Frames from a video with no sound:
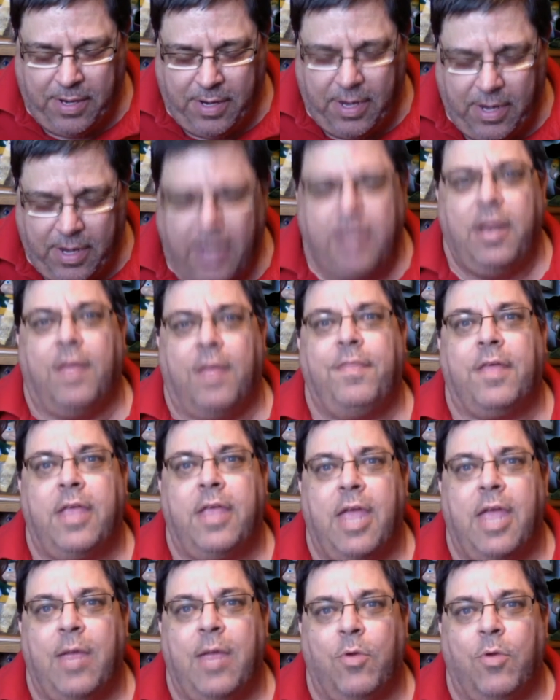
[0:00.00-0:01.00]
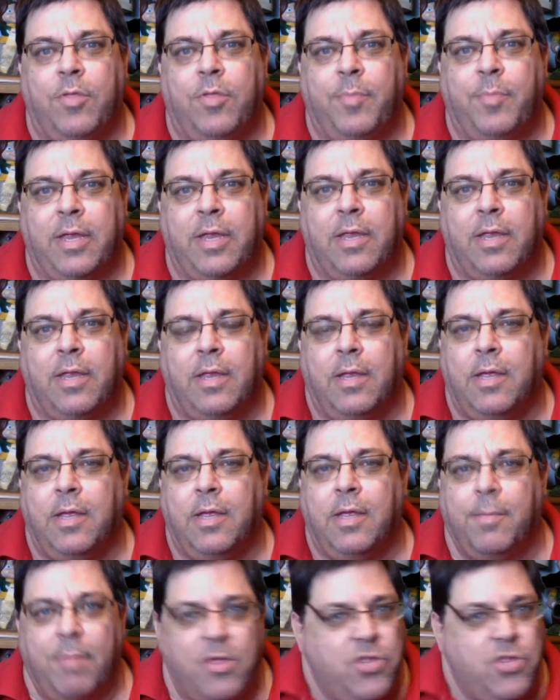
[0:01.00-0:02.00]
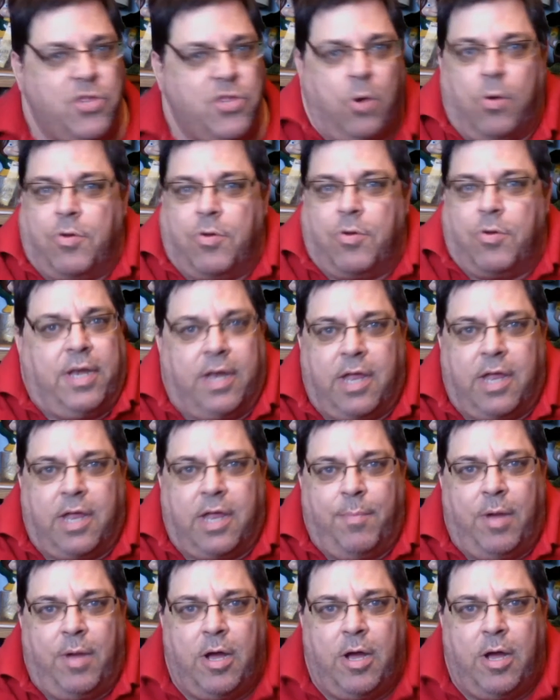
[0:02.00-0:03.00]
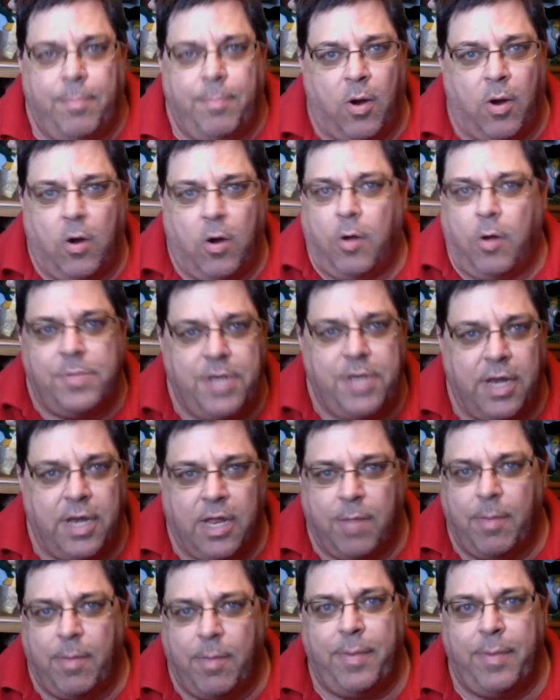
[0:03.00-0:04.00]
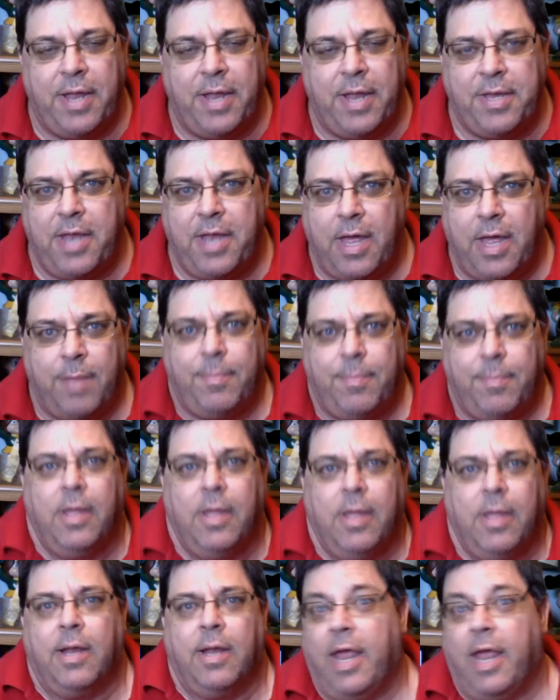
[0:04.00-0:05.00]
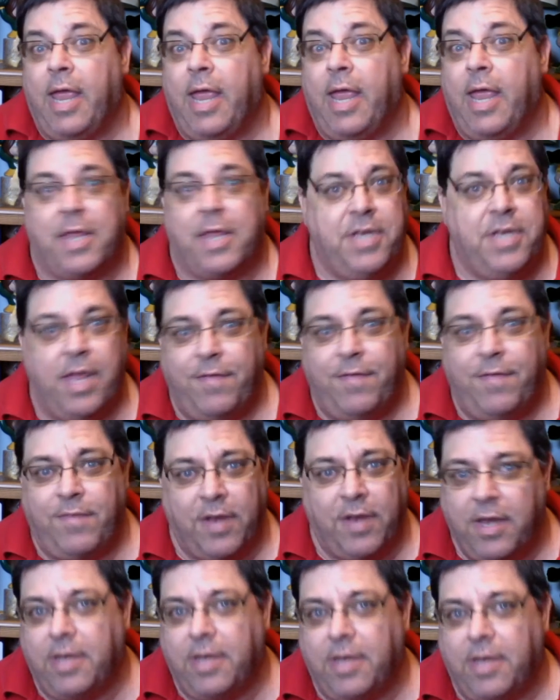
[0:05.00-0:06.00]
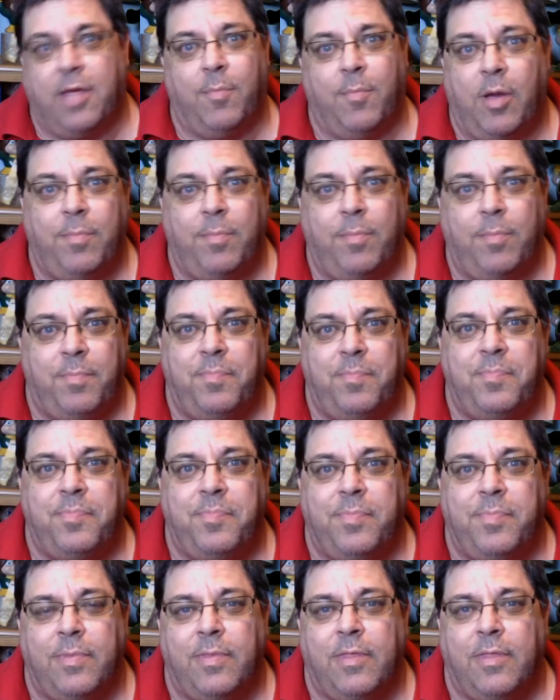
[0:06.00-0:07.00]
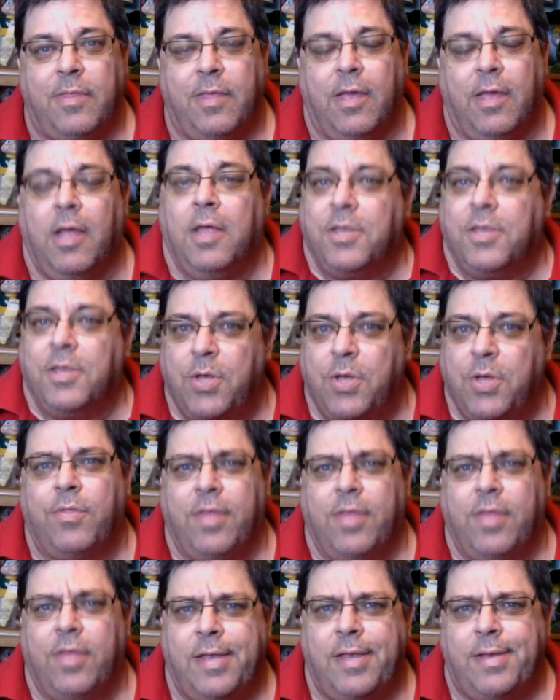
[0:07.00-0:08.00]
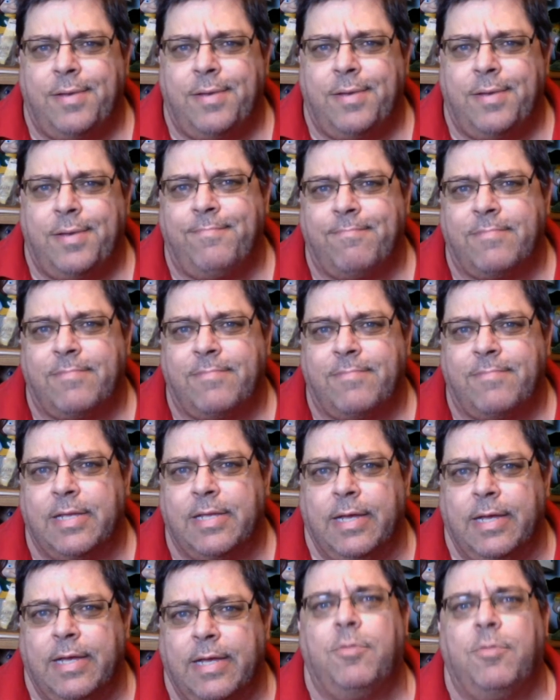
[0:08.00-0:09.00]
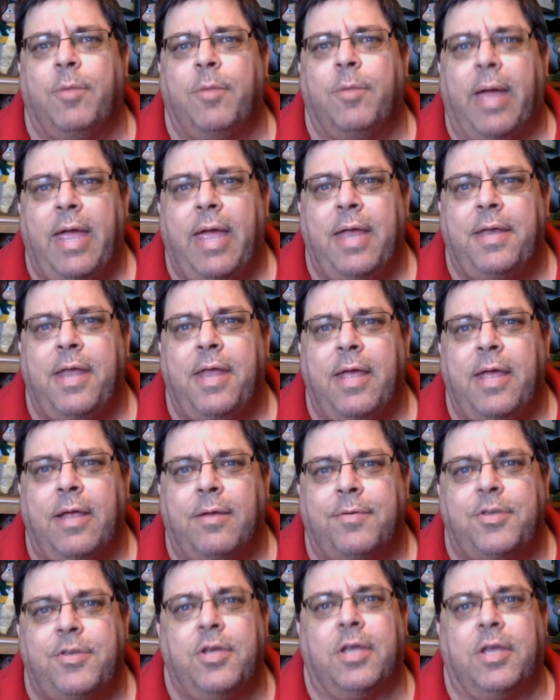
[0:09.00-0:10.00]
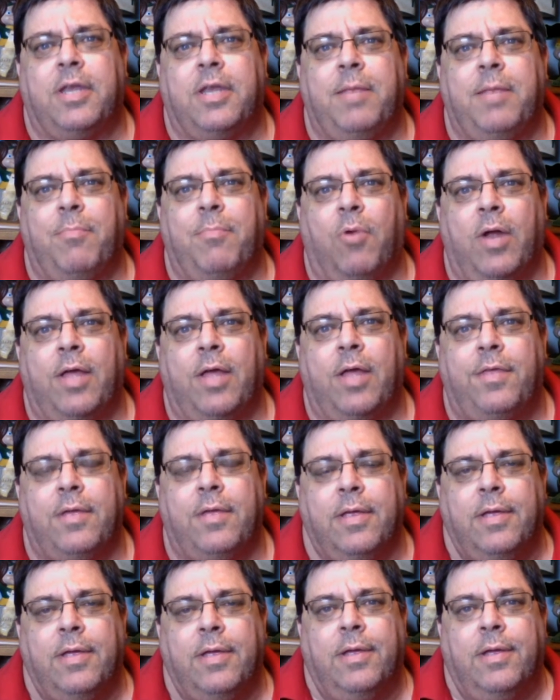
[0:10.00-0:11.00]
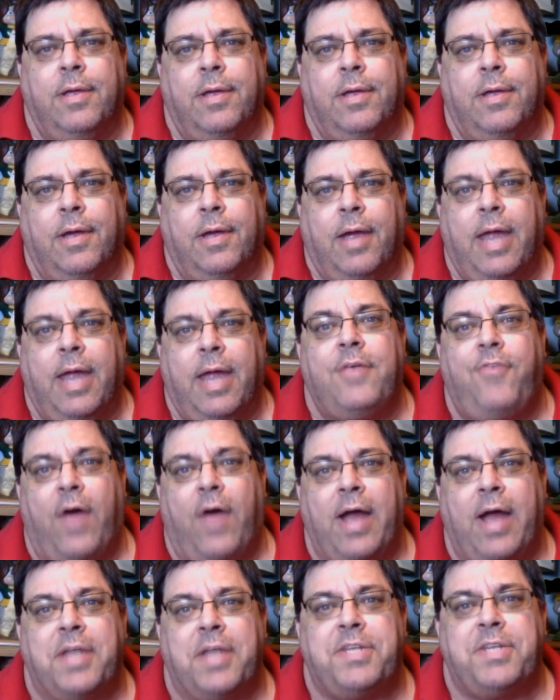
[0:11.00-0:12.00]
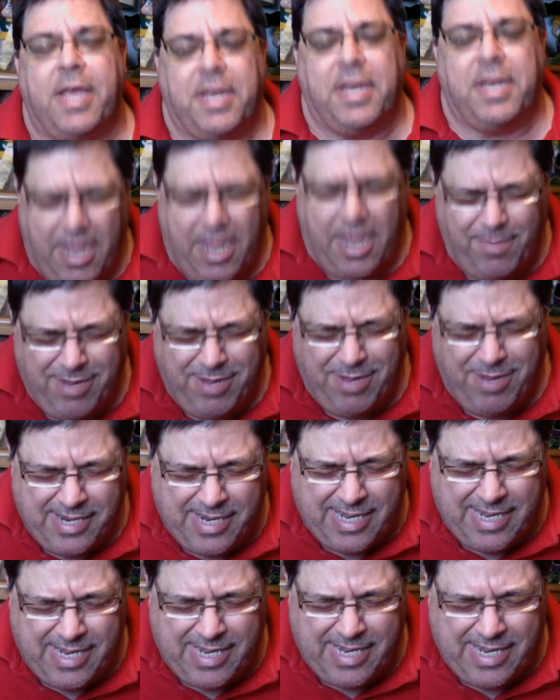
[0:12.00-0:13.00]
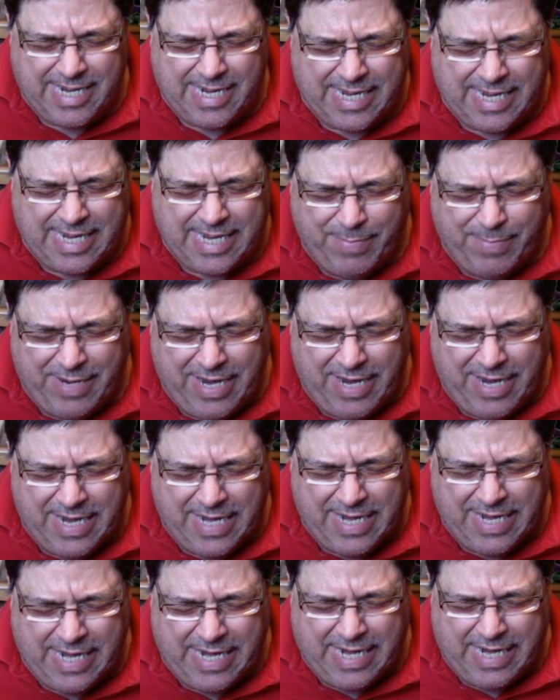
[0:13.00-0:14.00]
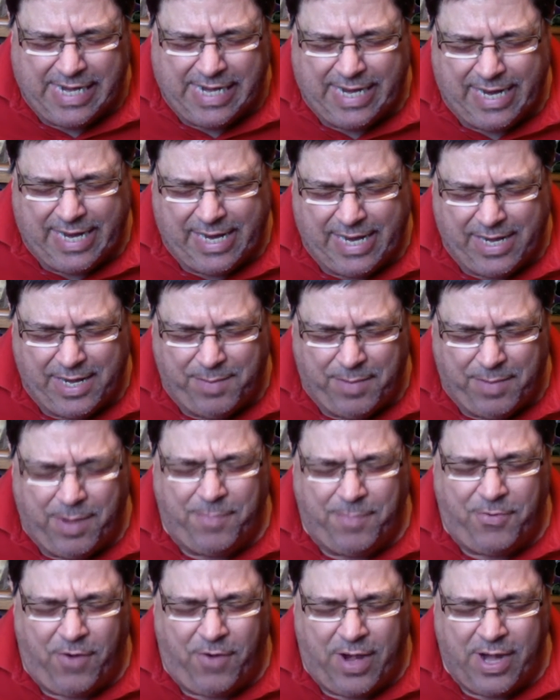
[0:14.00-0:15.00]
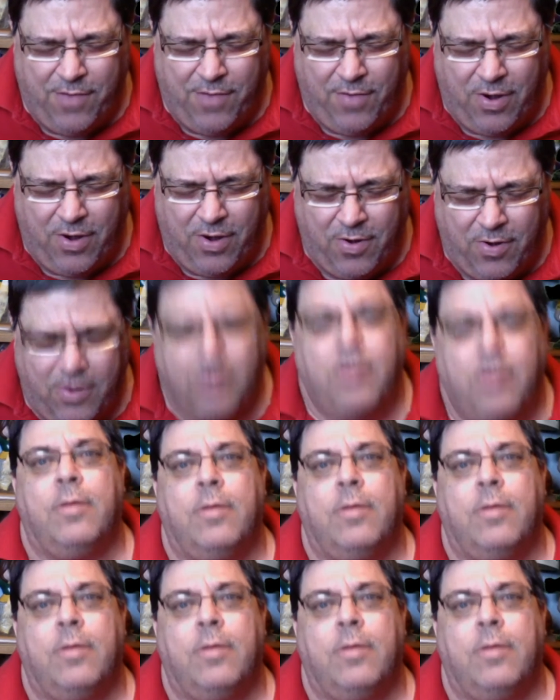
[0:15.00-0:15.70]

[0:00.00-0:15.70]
and nothing came with me. My shoulders didn't come up. My arms didn't come up at that time. Legs definitely didn't come up. So then put my head down, took a deep breath, and tried a second time. Getting my head. I'm trying even harder.